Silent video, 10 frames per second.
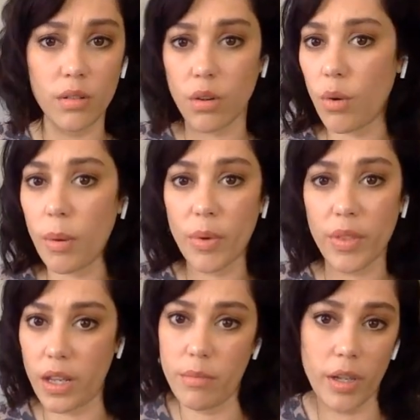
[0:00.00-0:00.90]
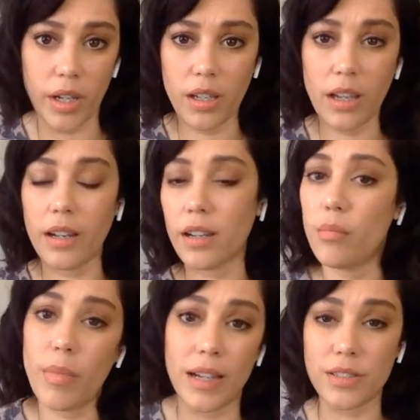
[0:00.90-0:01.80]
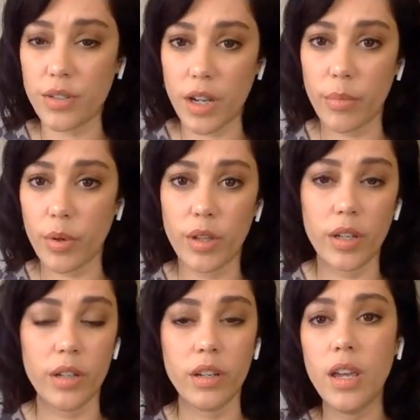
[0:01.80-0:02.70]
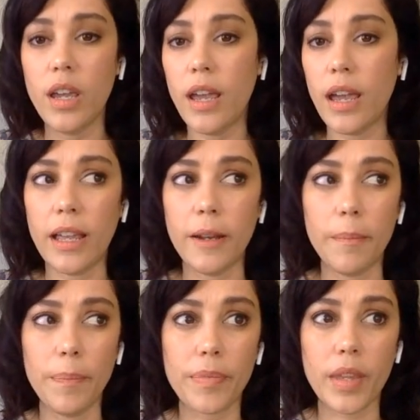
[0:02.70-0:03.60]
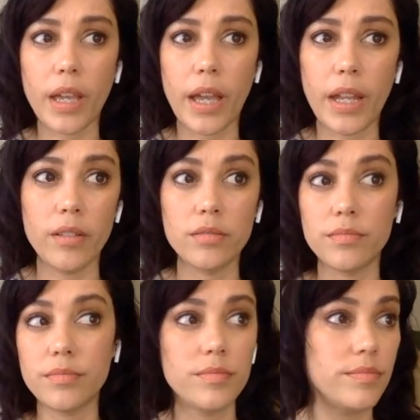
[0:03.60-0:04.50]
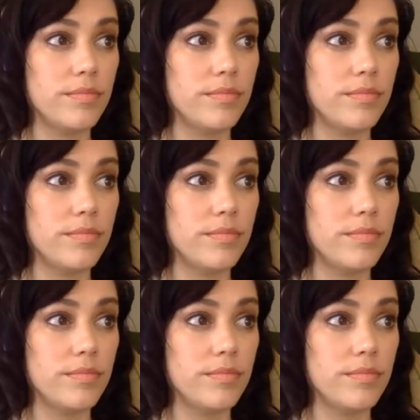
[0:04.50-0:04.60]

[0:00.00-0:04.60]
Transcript: grow up with any money and come back to your neighborhood and